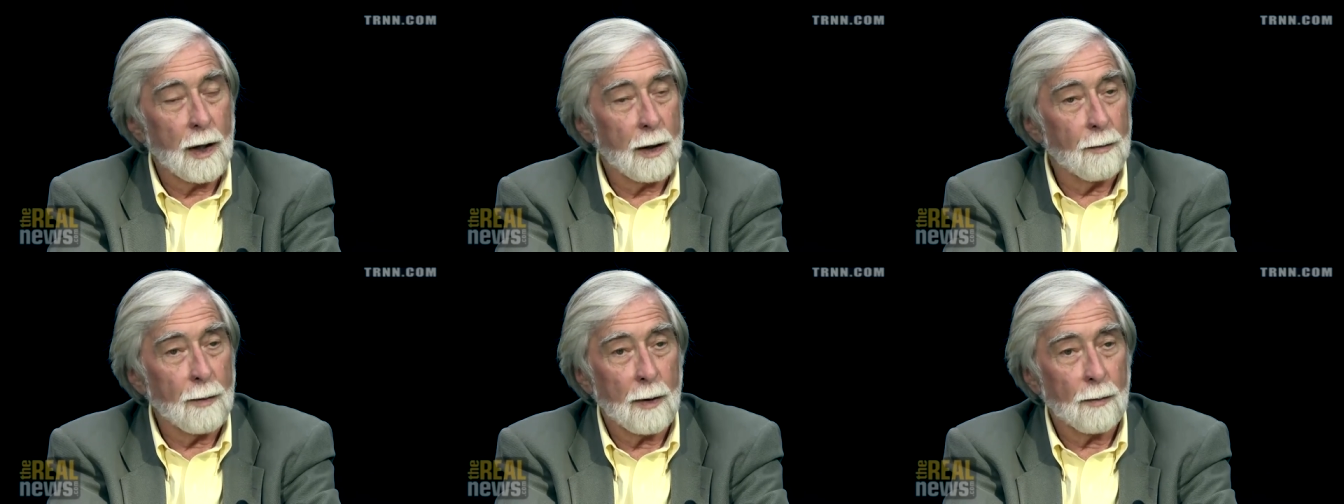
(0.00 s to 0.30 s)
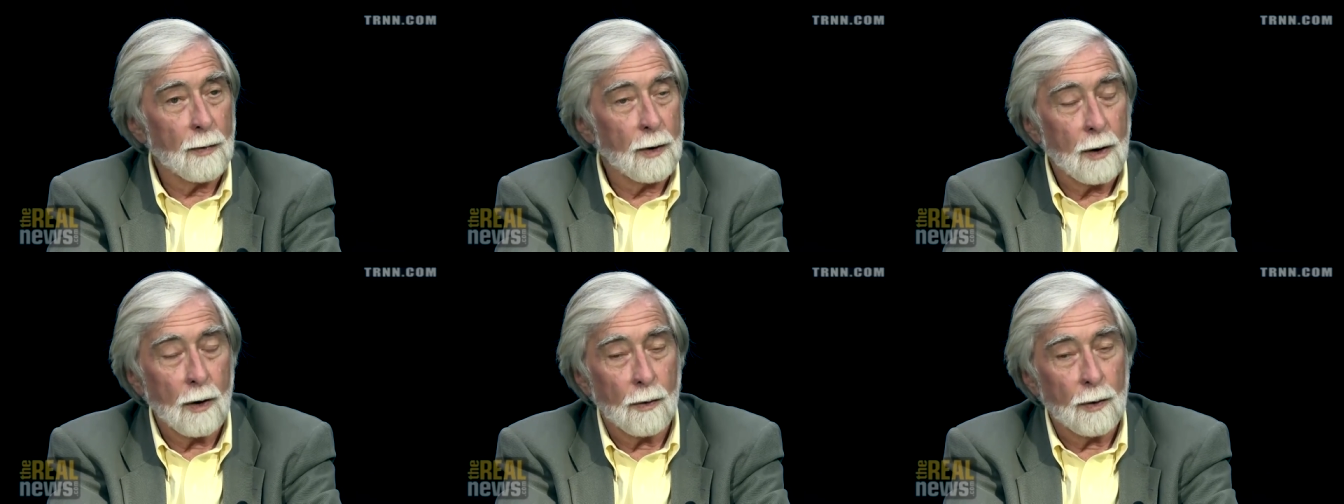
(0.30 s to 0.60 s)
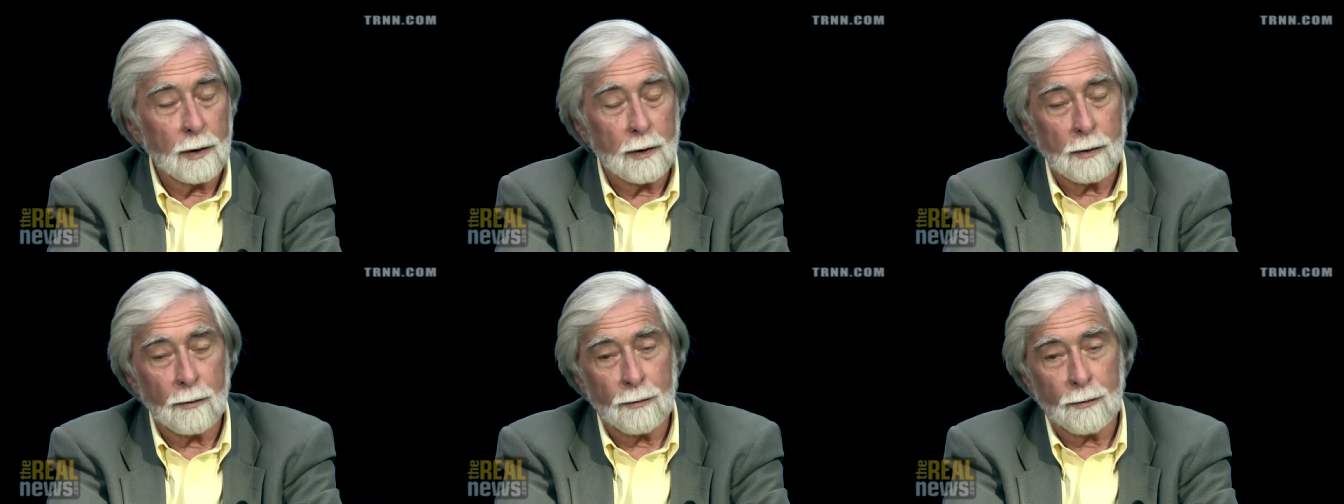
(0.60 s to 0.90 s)
I remember
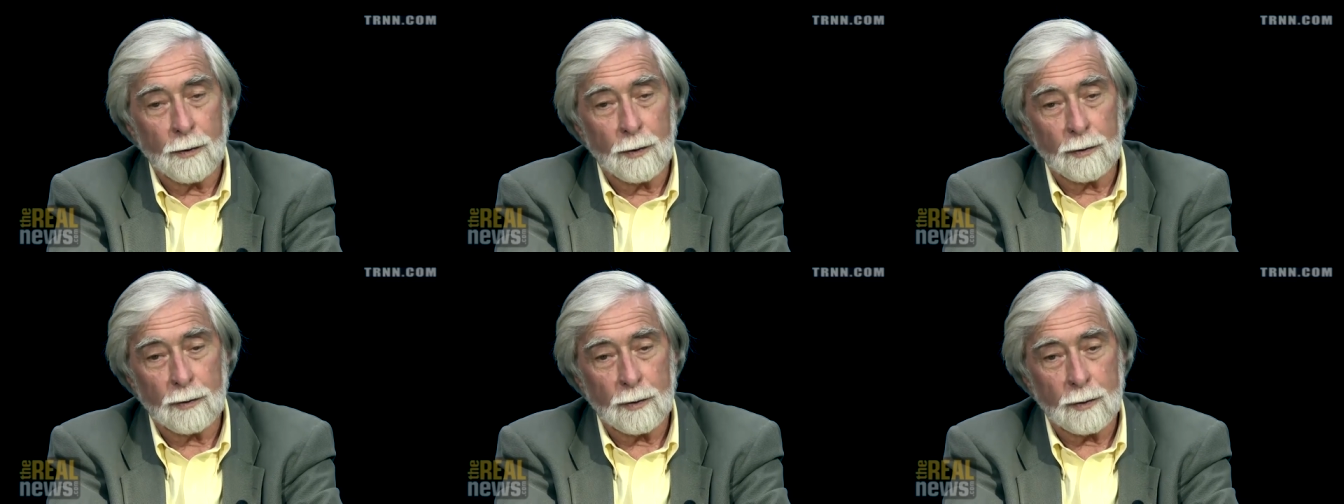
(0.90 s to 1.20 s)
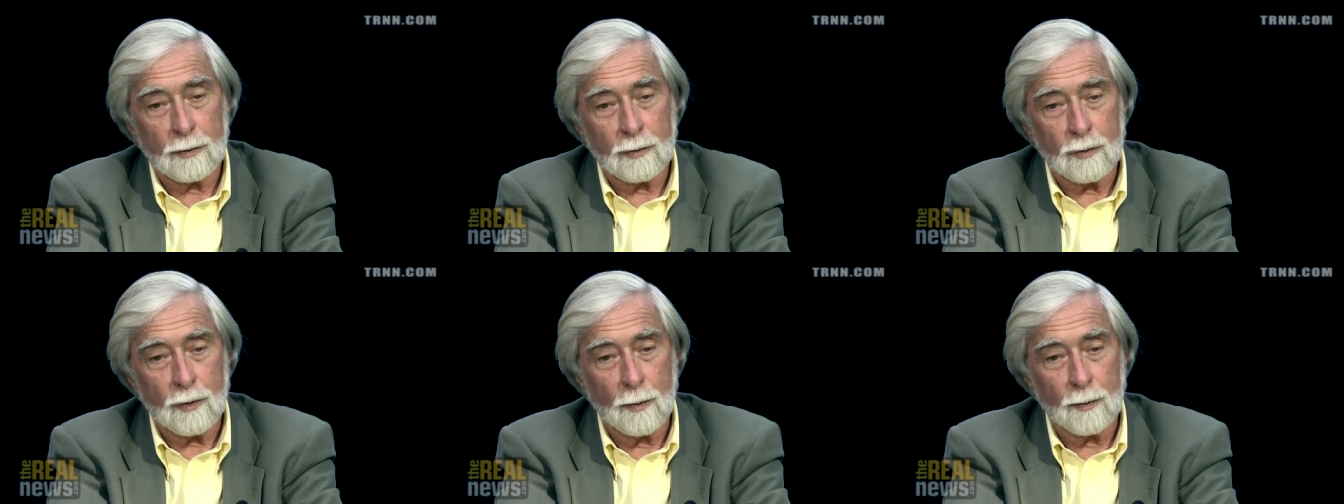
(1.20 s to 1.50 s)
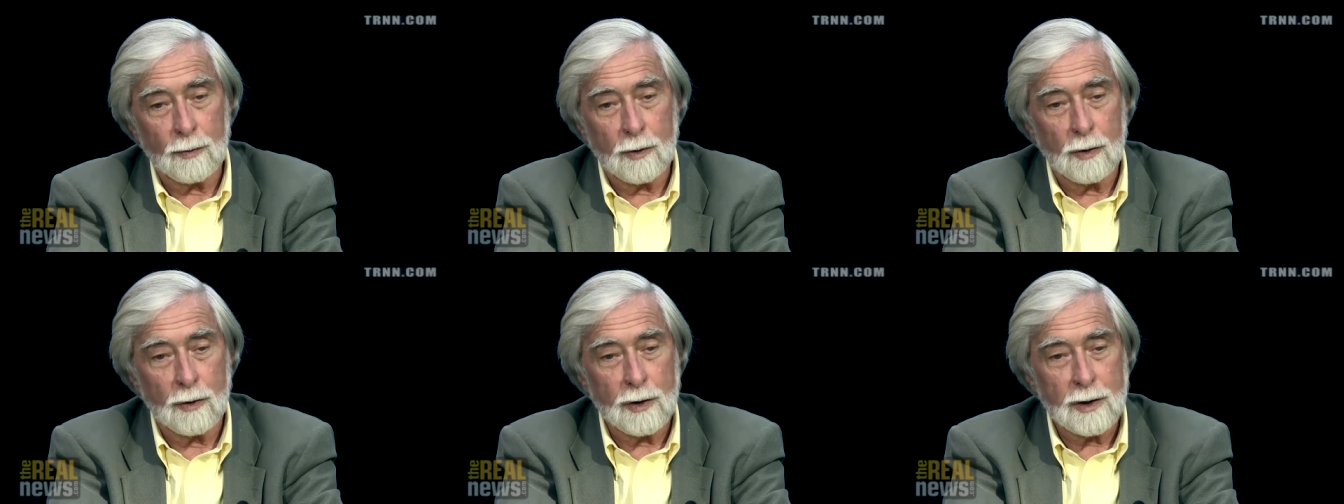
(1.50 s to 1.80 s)
going the first
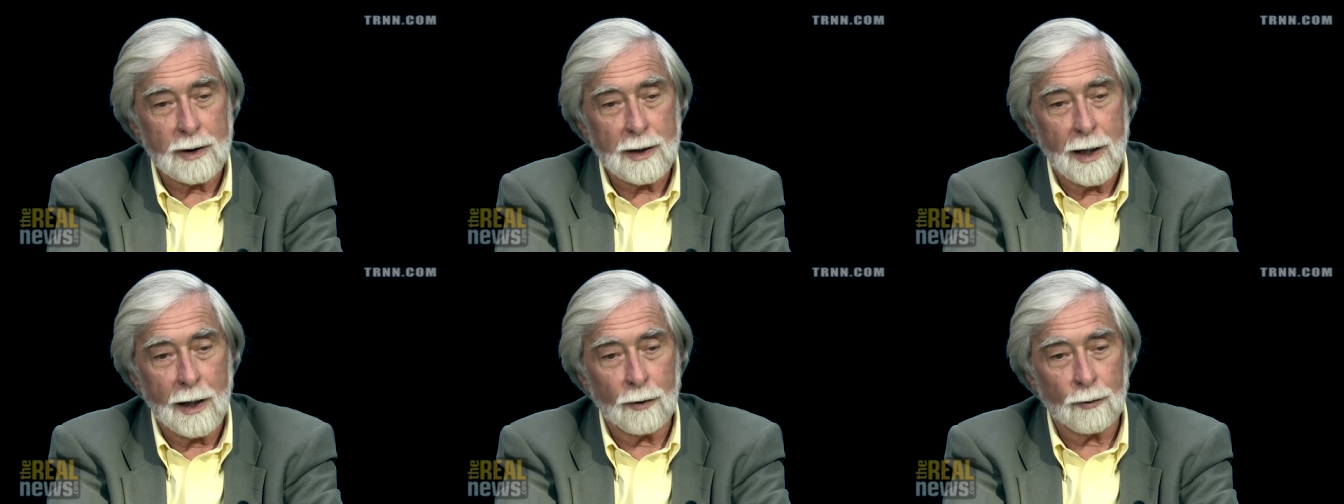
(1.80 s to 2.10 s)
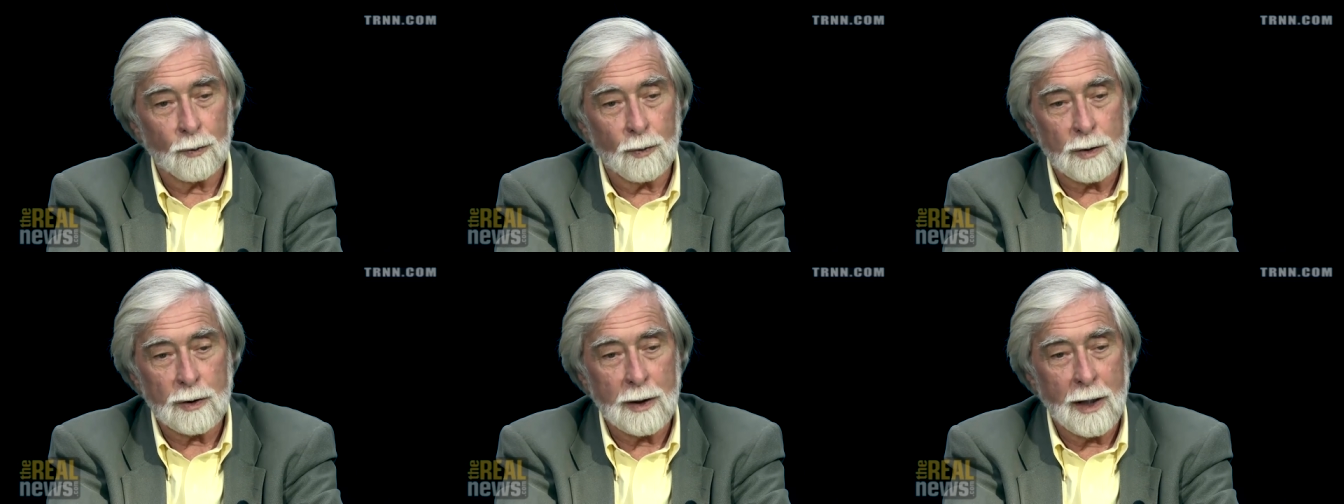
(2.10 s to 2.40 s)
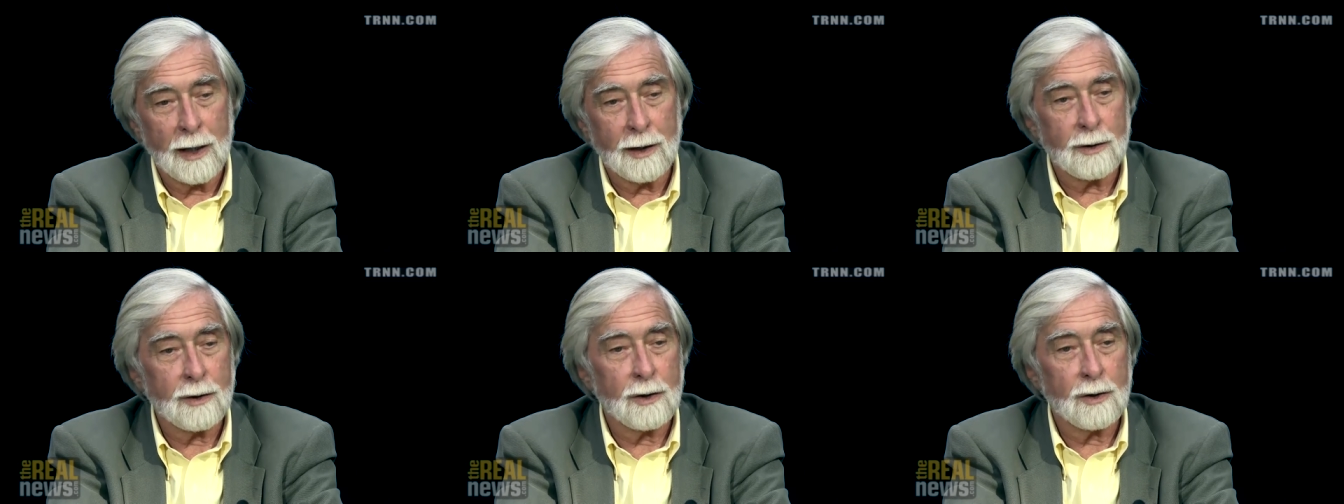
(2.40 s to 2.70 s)
trip to the South was
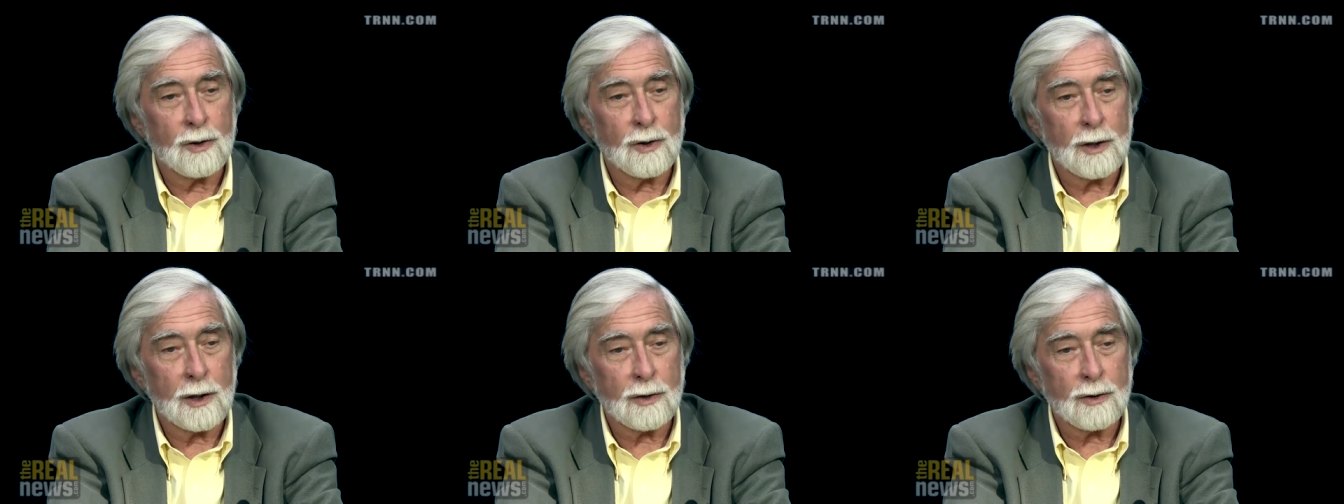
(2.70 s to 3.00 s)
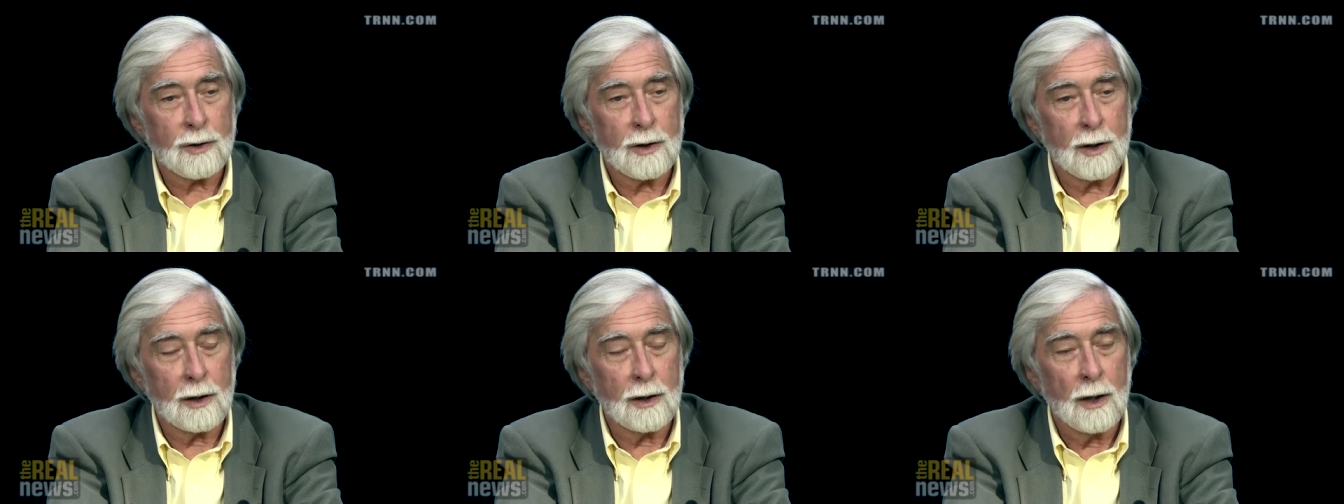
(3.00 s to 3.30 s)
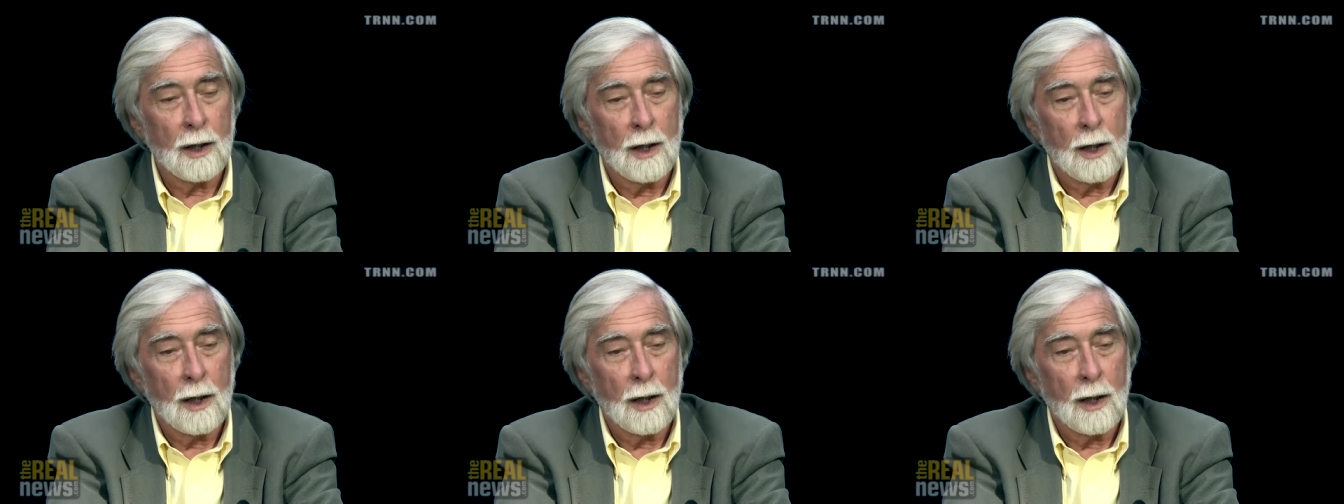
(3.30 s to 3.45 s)
1960,